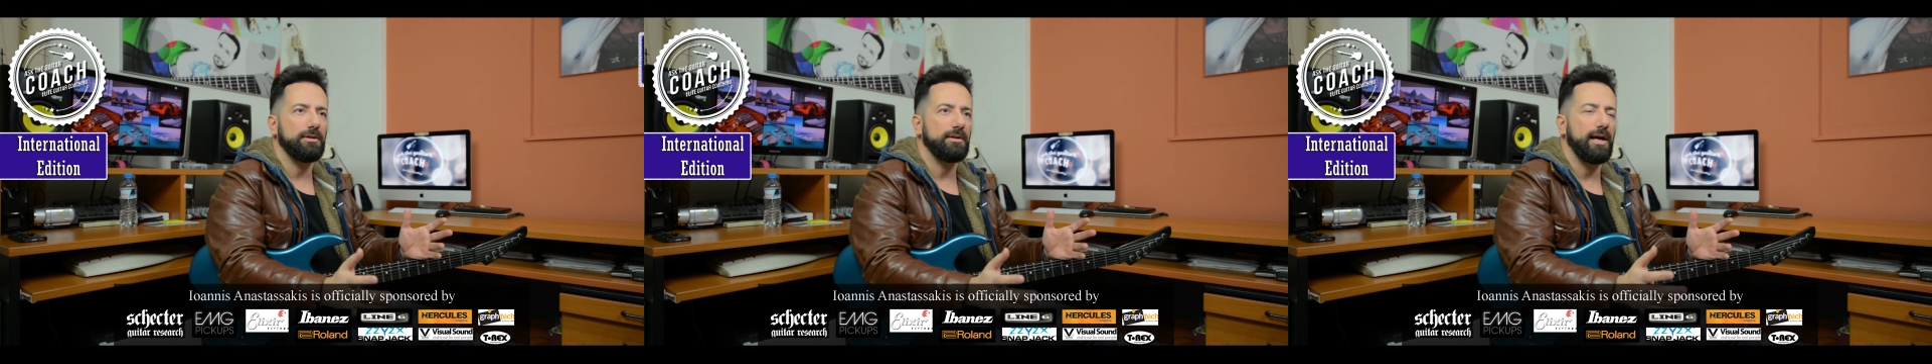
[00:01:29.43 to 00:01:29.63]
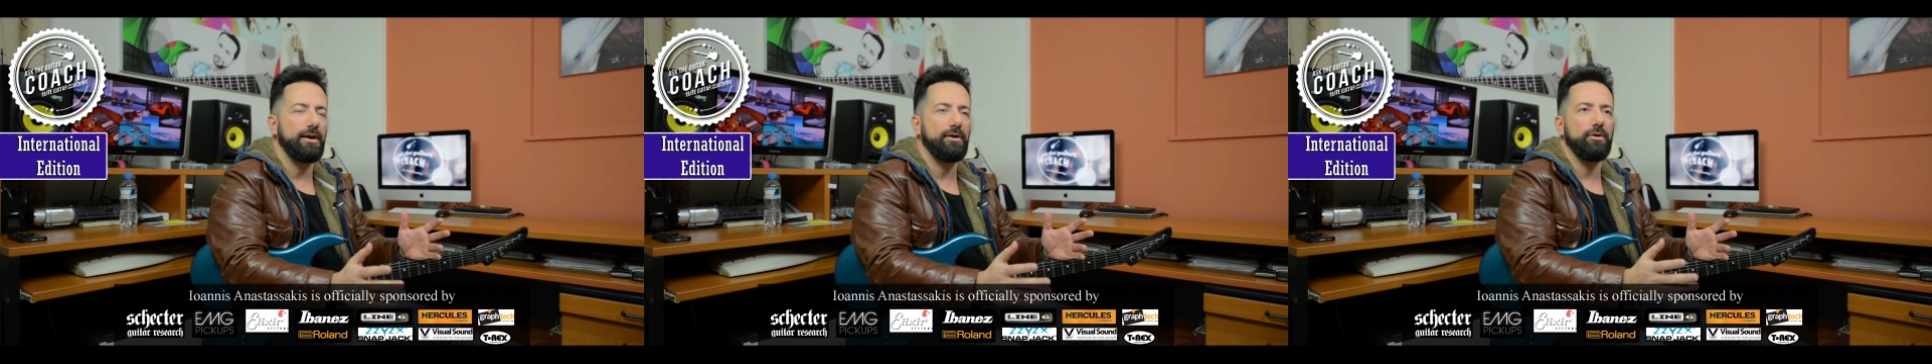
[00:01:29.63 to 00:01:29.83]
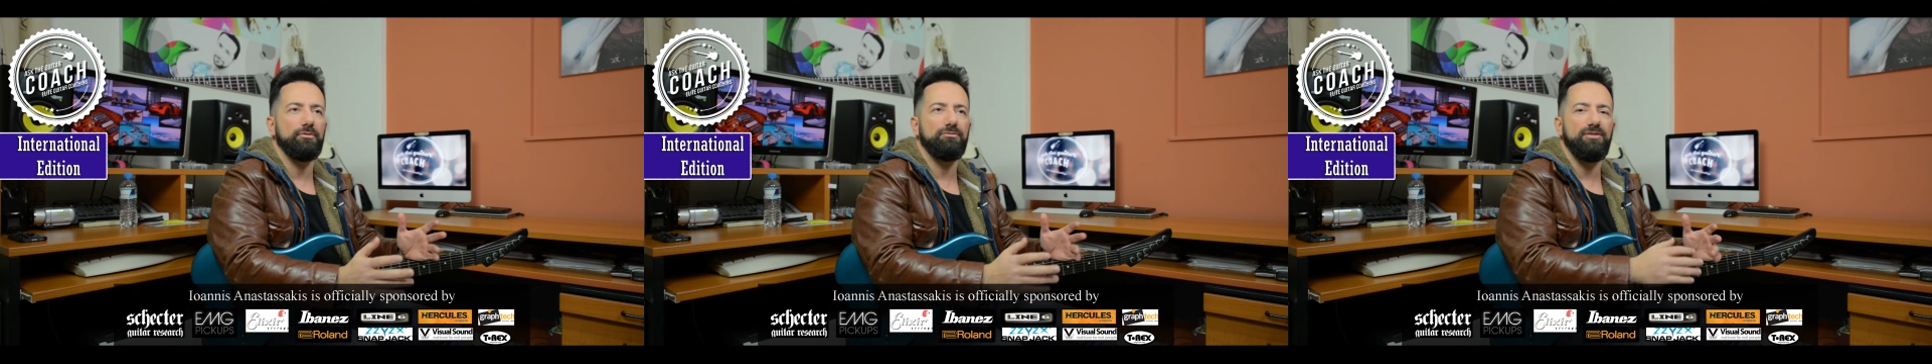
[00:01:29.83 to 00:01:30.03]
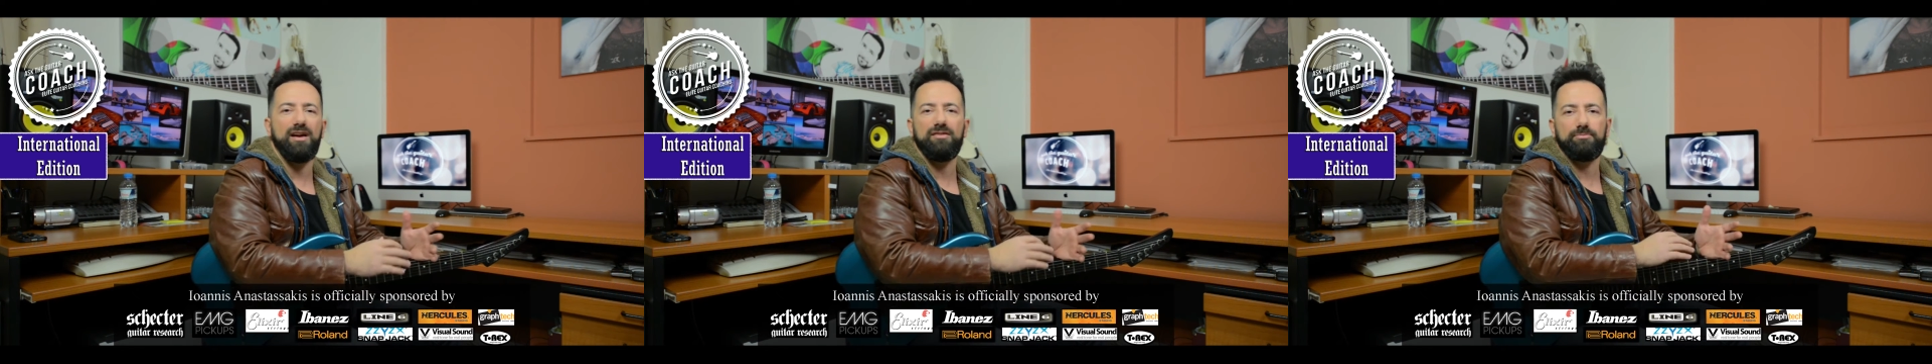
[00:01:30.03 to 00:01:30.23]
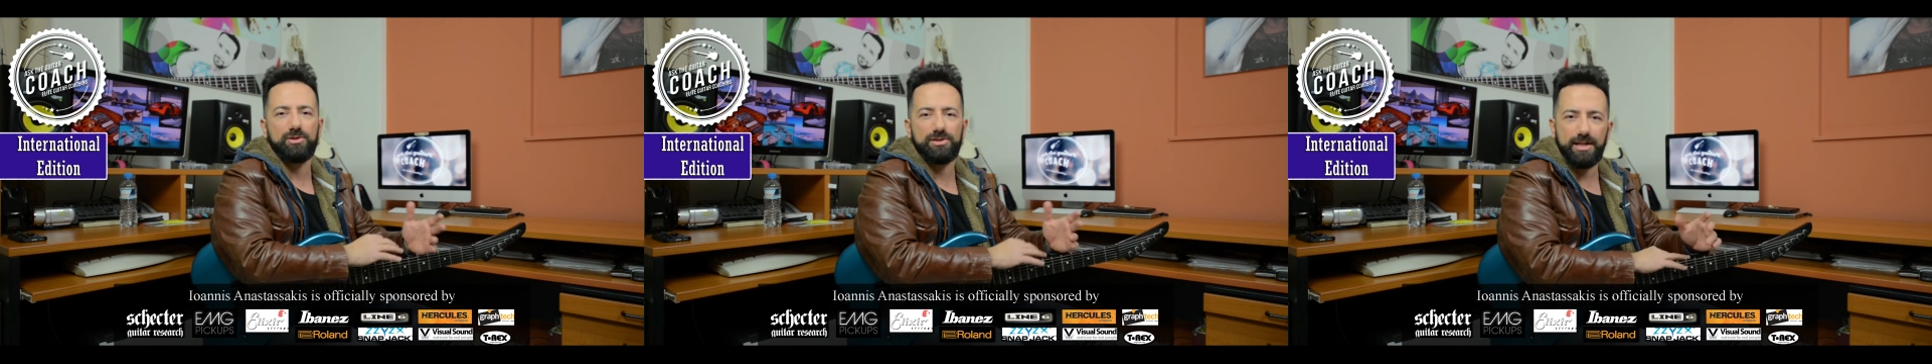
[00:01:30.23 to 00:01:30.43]
I don't know,
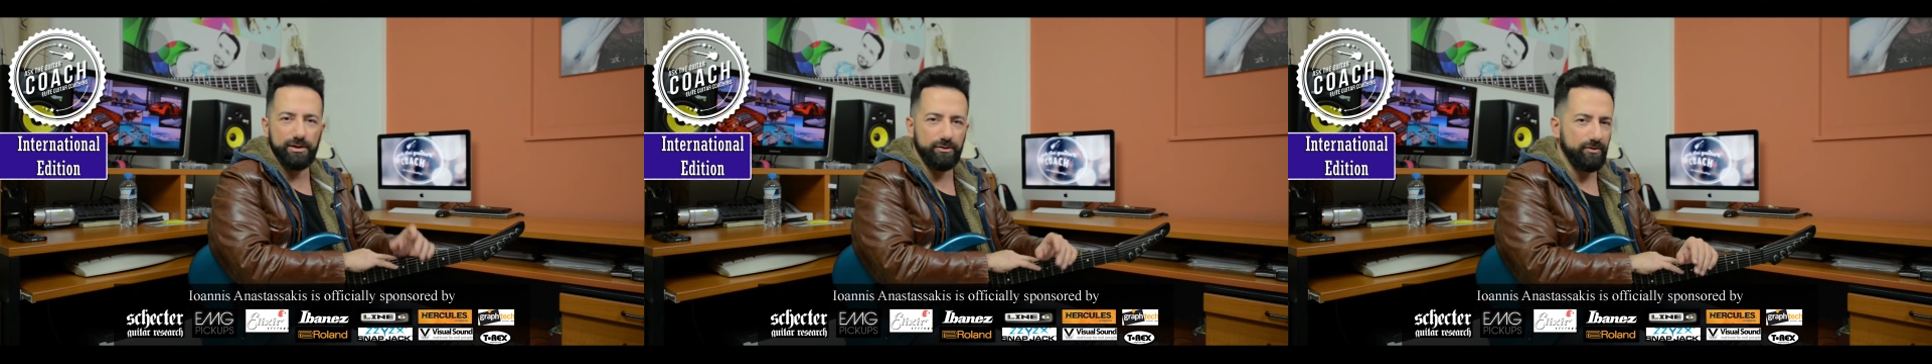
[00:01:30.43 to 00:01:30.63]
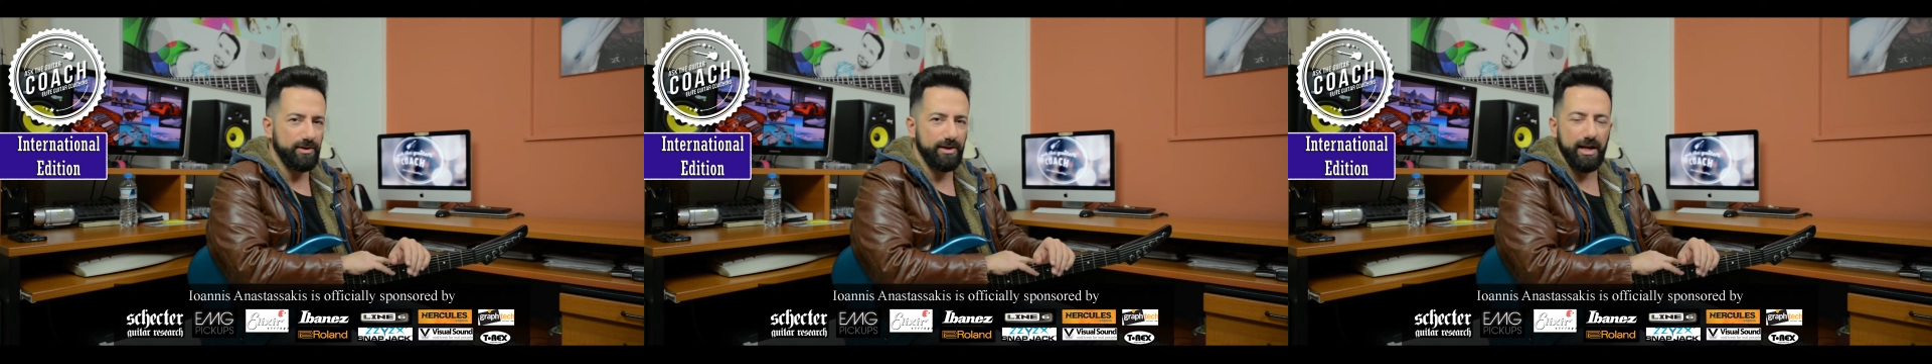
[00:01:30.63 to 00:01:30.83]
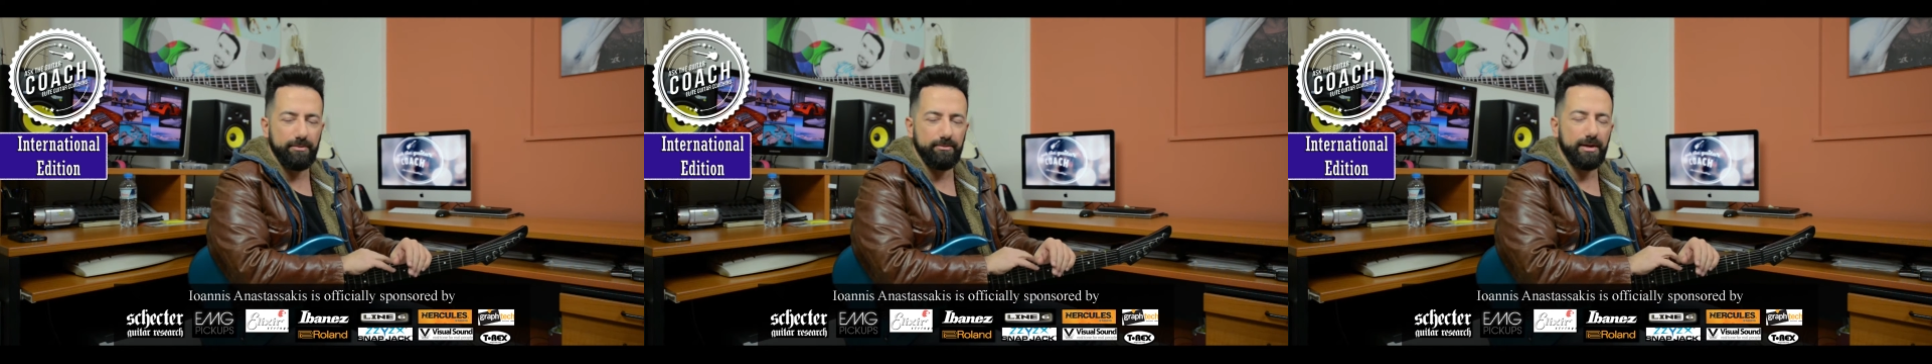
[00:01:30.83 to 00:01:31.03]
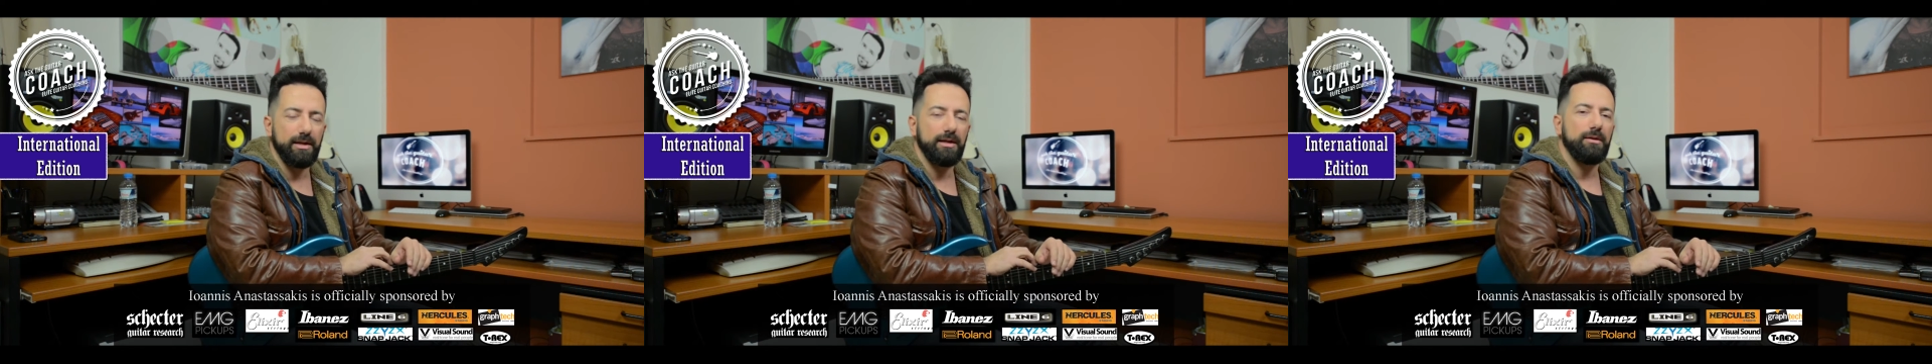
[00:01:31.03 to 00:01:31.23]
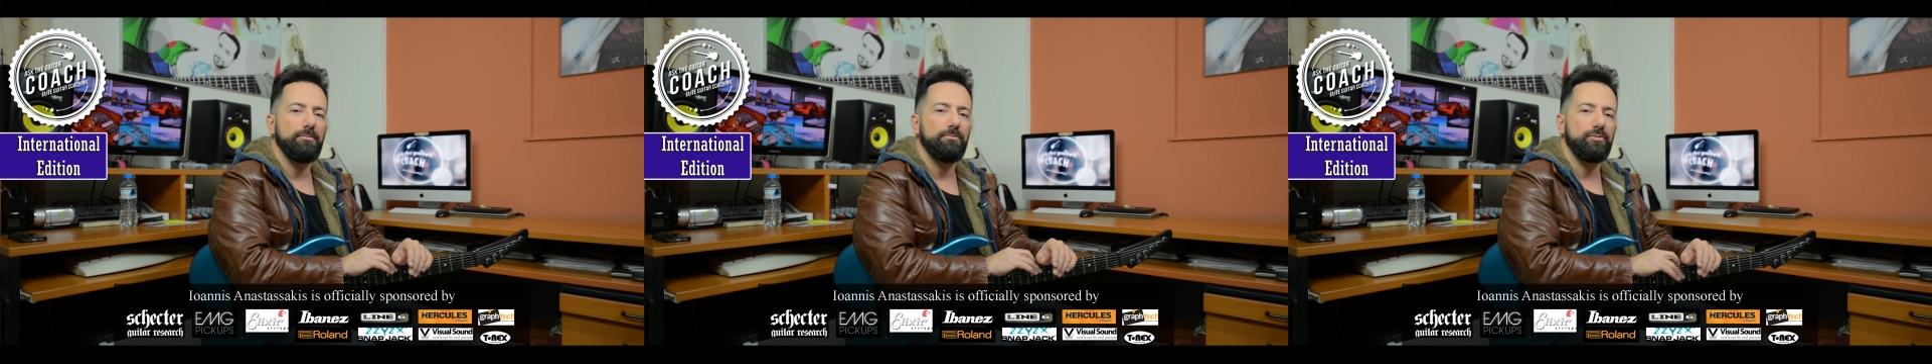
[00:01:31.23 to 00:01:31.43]
5% of the time,
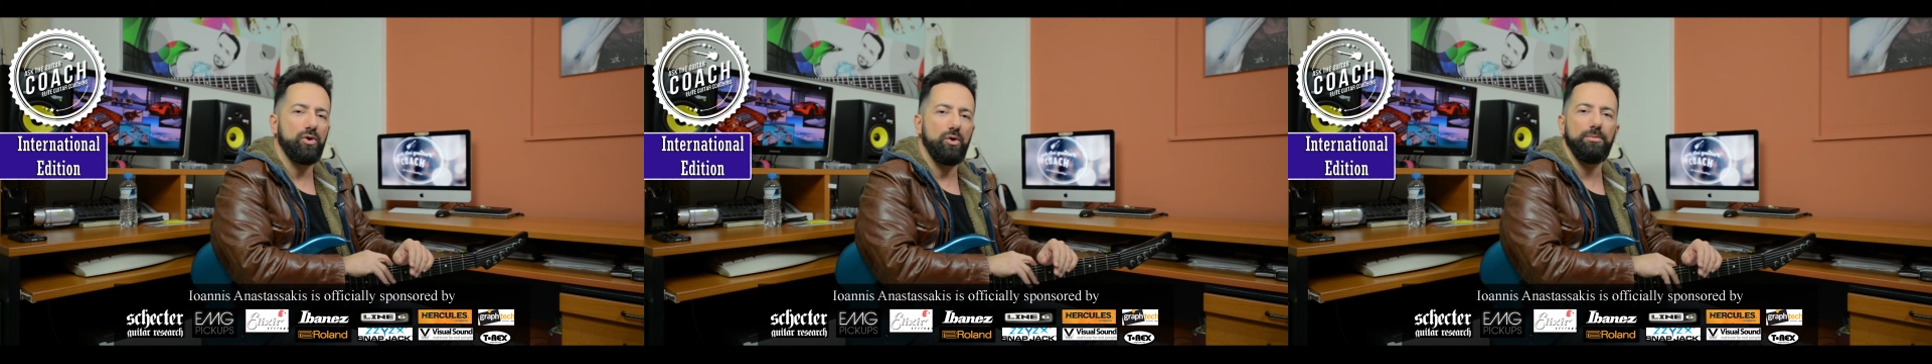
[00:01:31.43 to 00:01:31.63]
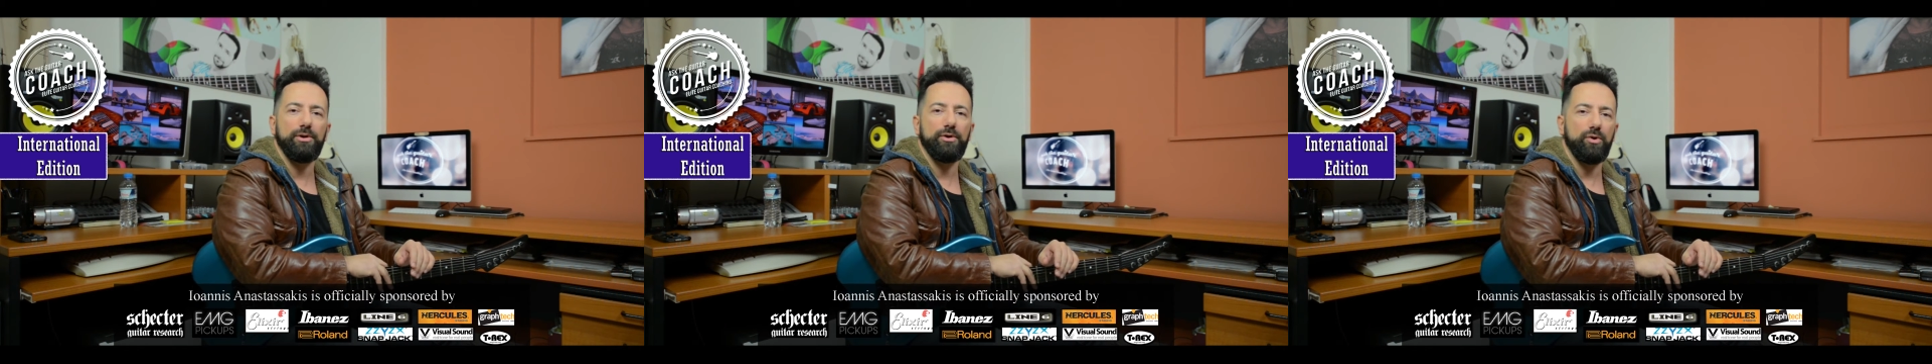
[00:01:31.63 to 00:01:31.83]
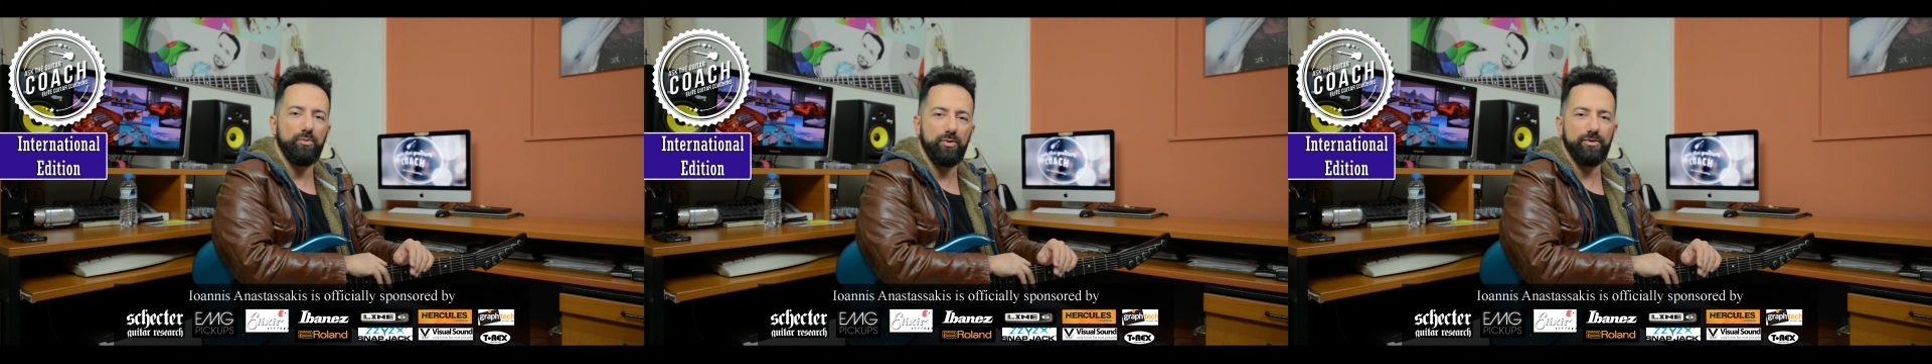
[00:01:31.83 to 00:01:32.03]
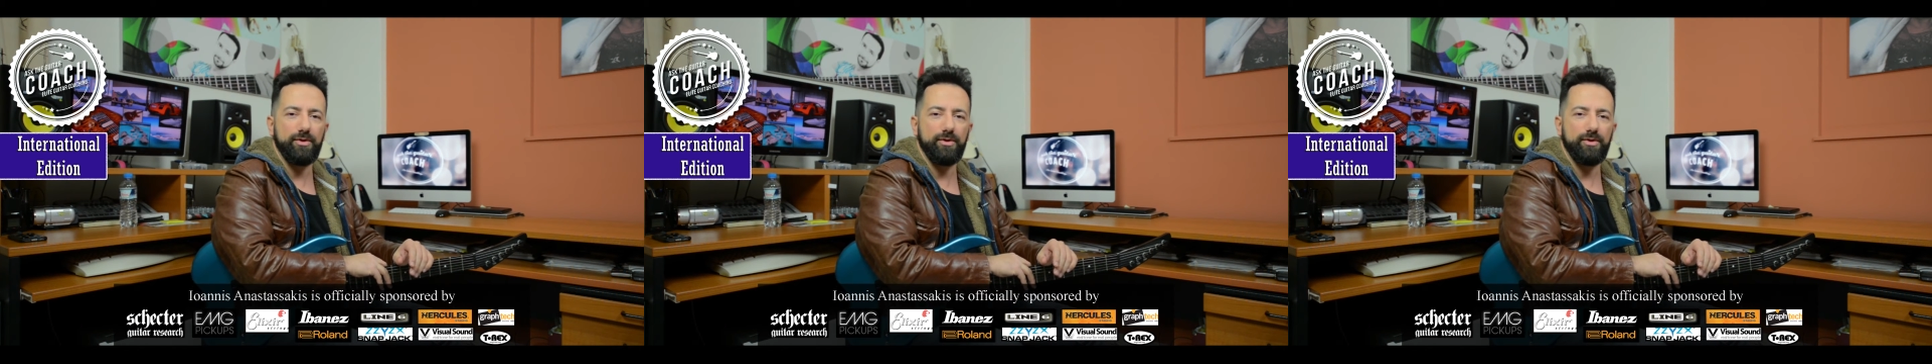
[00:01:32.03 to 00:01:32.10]
probably no more